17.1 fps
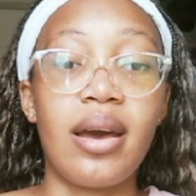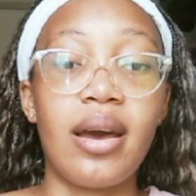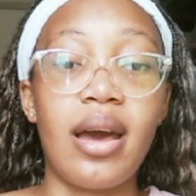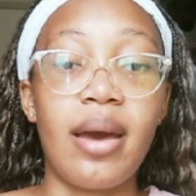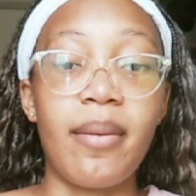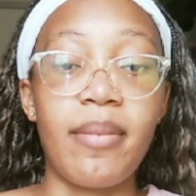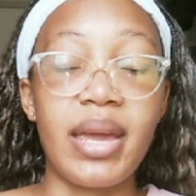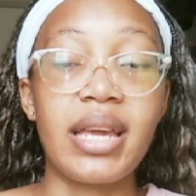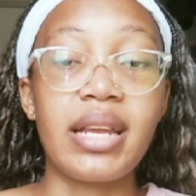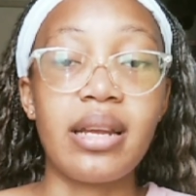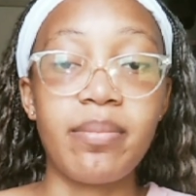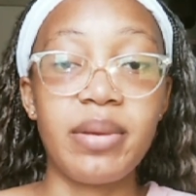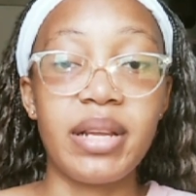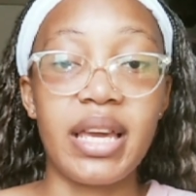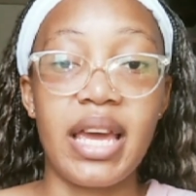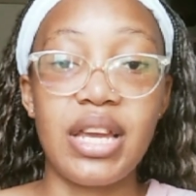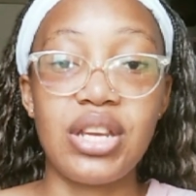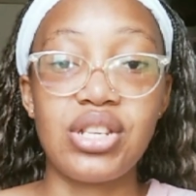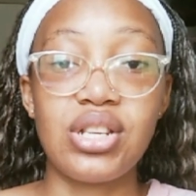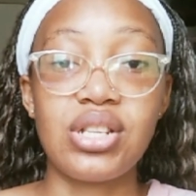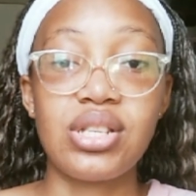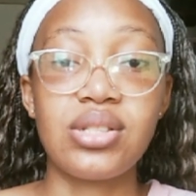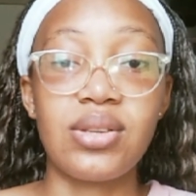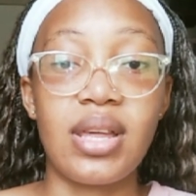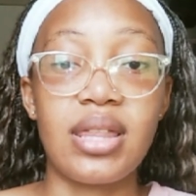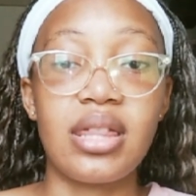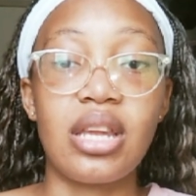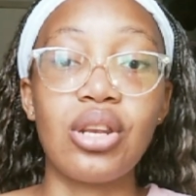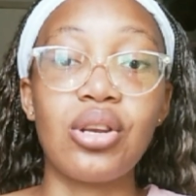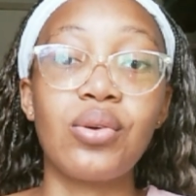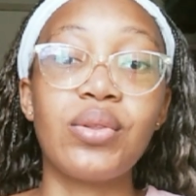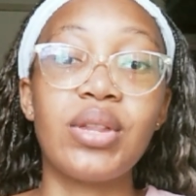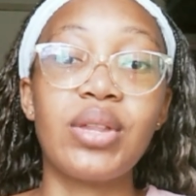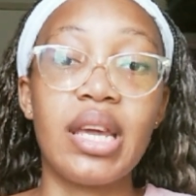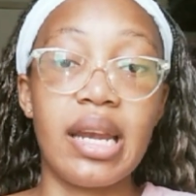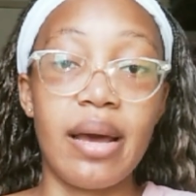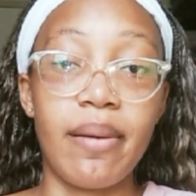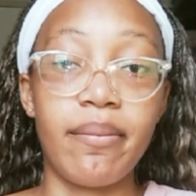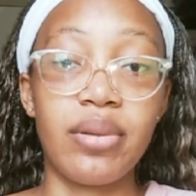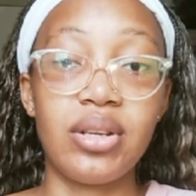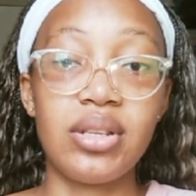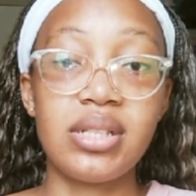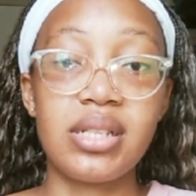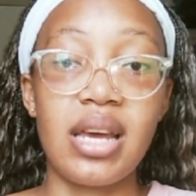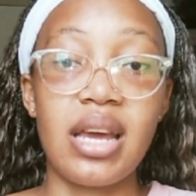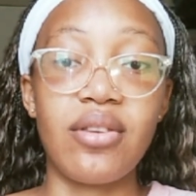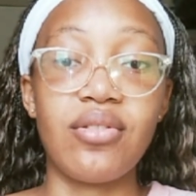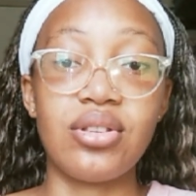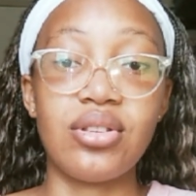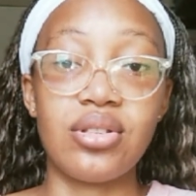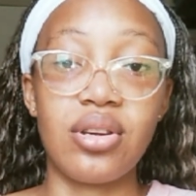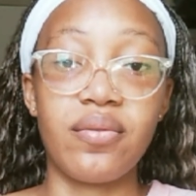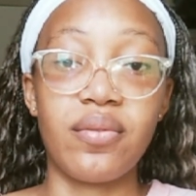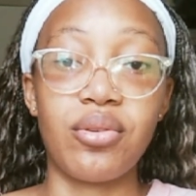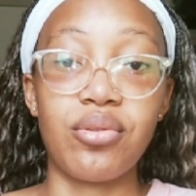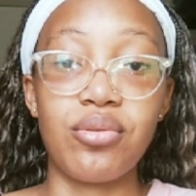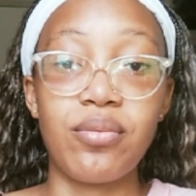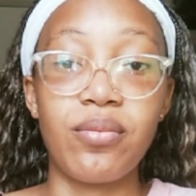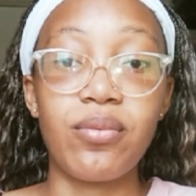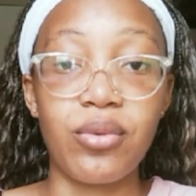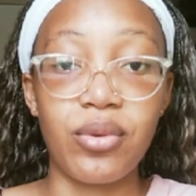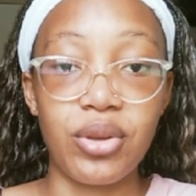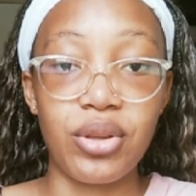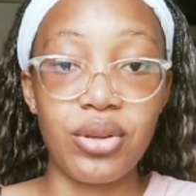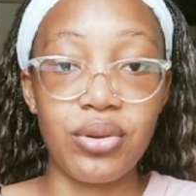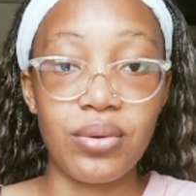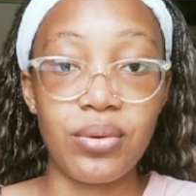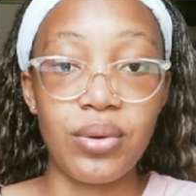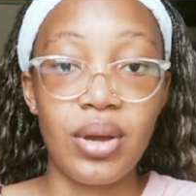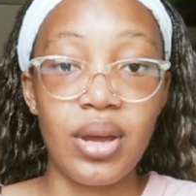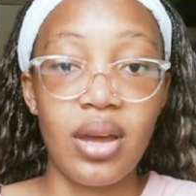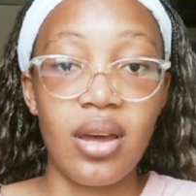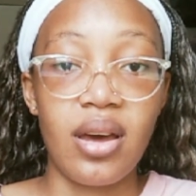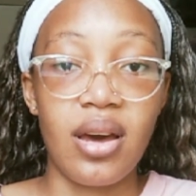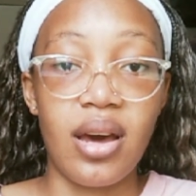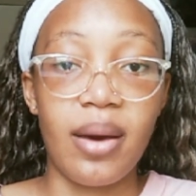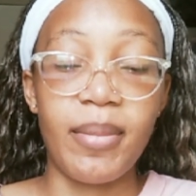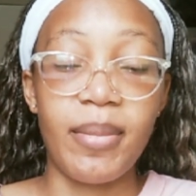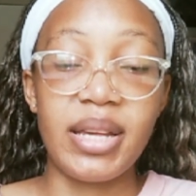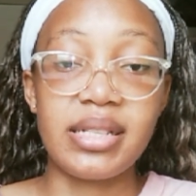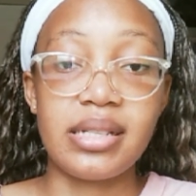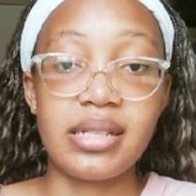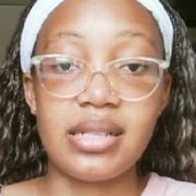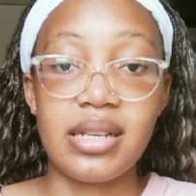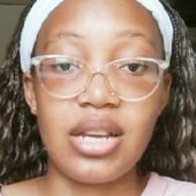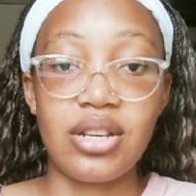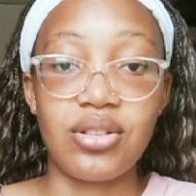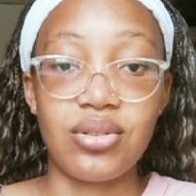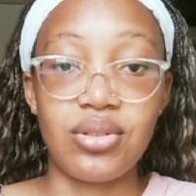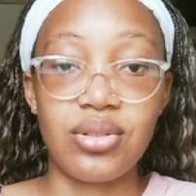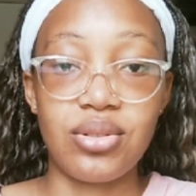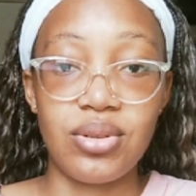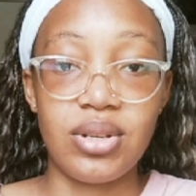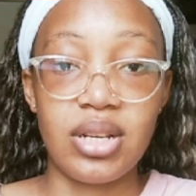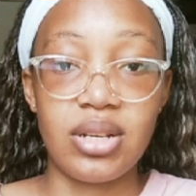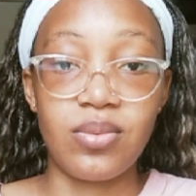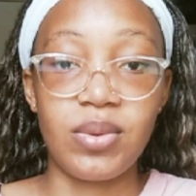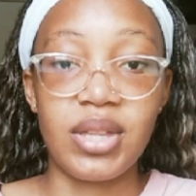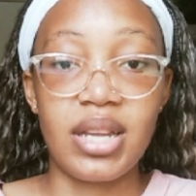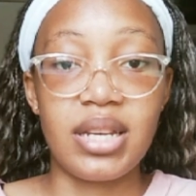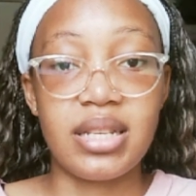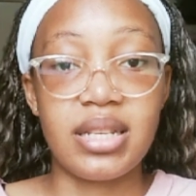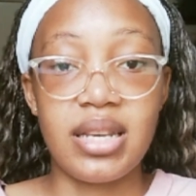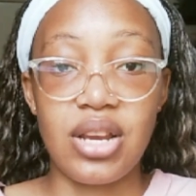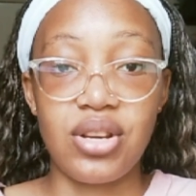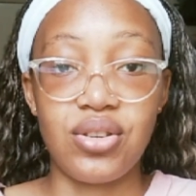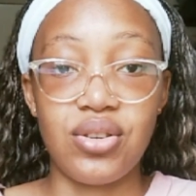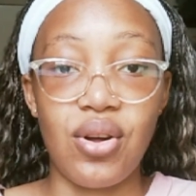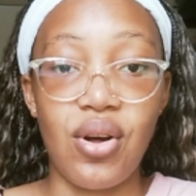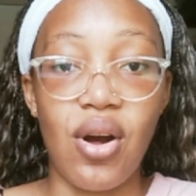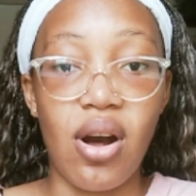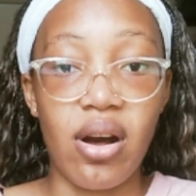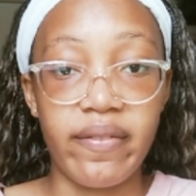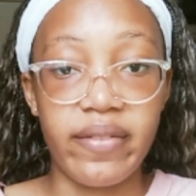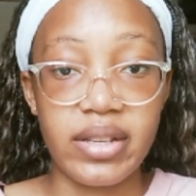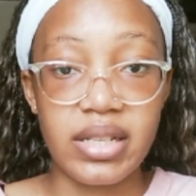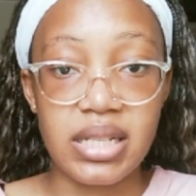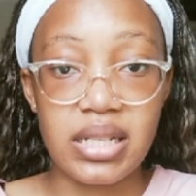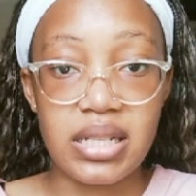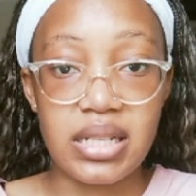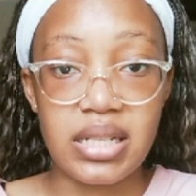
make an application so that they know their numbers and reserve a room for you as an international student with the international offices.